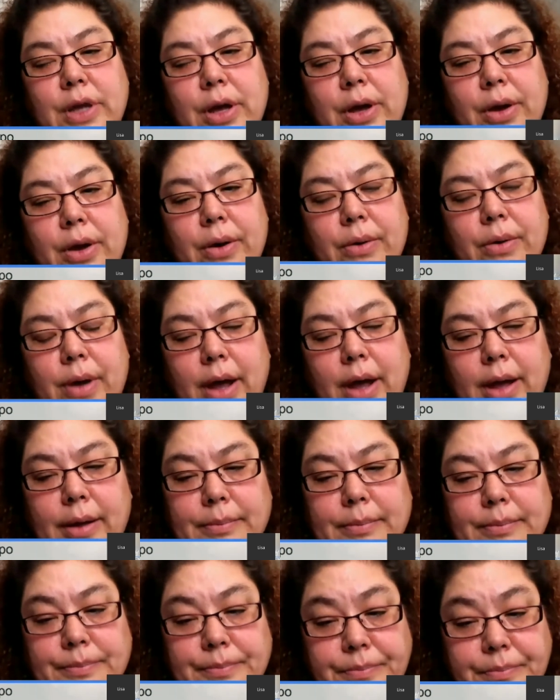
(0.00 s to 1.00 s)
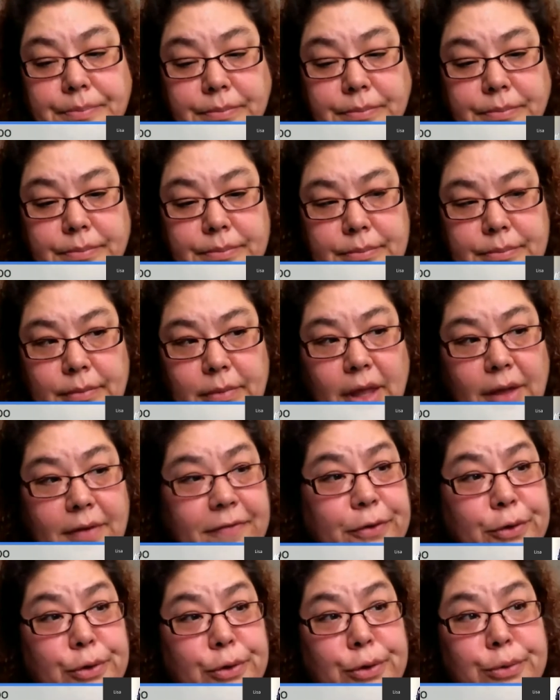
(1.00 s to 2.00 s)
So
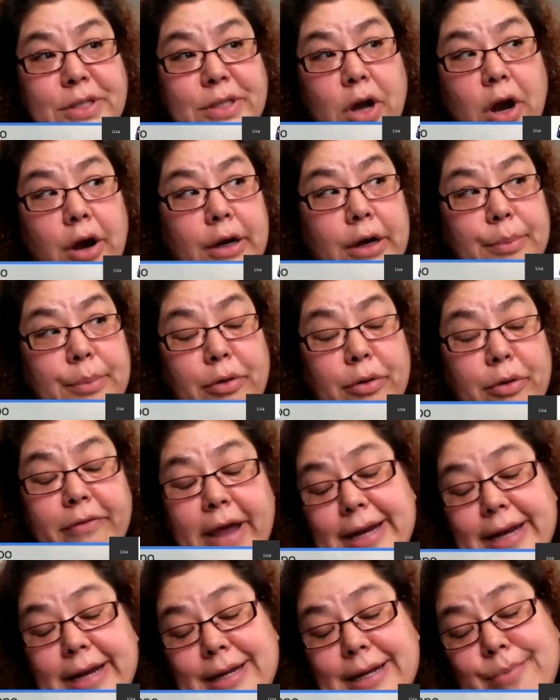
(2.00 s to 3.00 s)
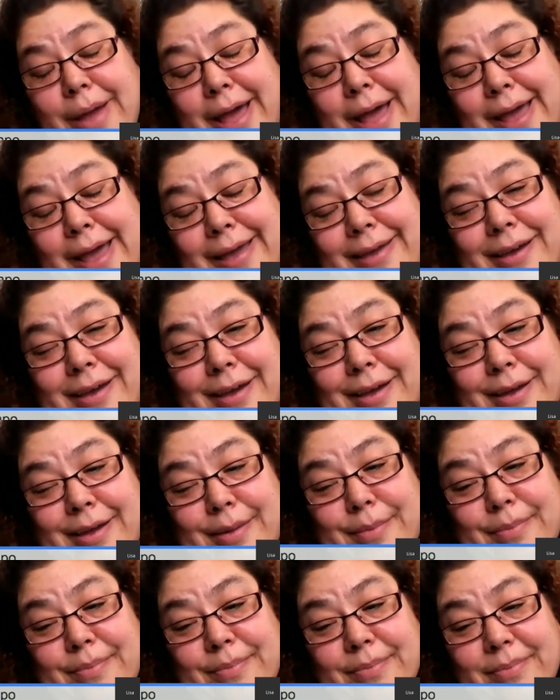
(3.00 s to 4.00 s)
food was already provided
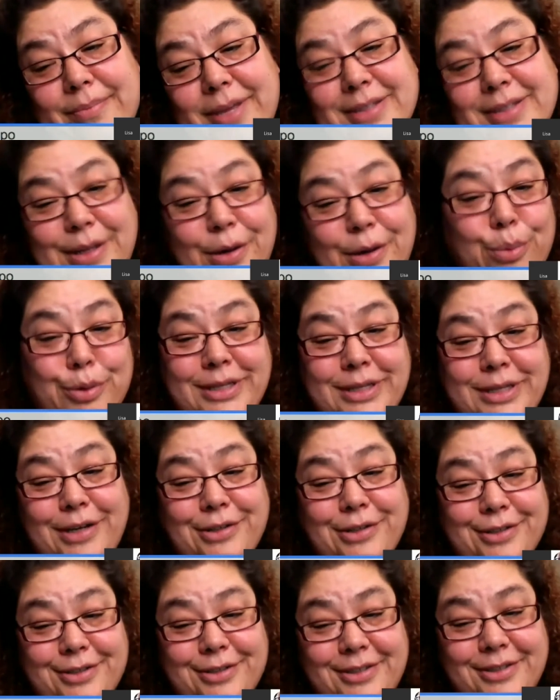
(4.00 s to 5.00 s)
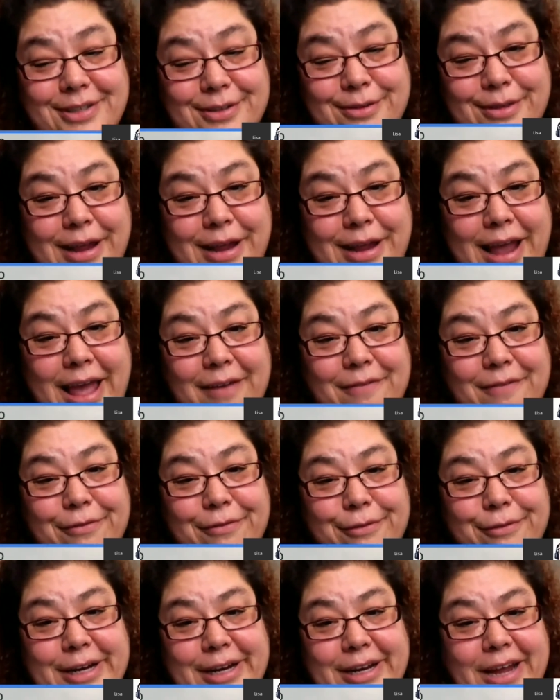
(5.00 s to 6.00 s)
by, because they were presenters, so they had
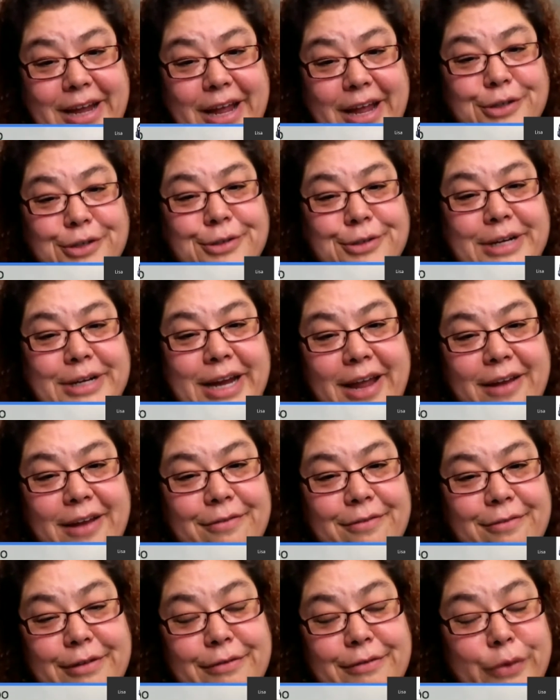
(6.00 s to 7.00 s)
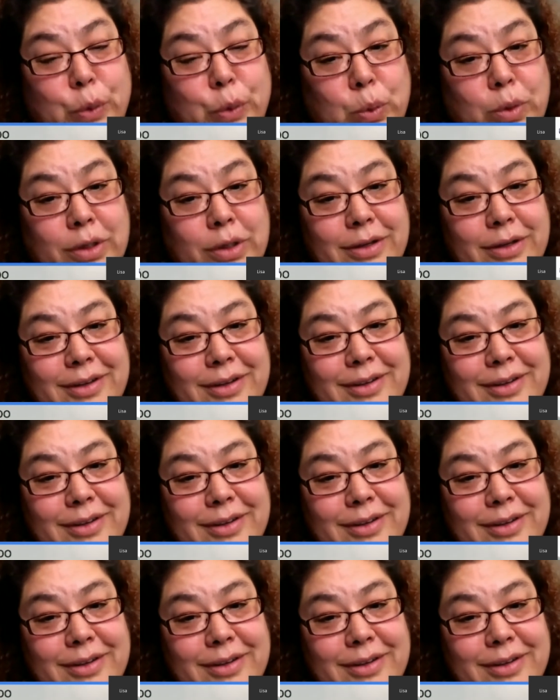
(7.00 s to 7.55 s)
free entry and free food.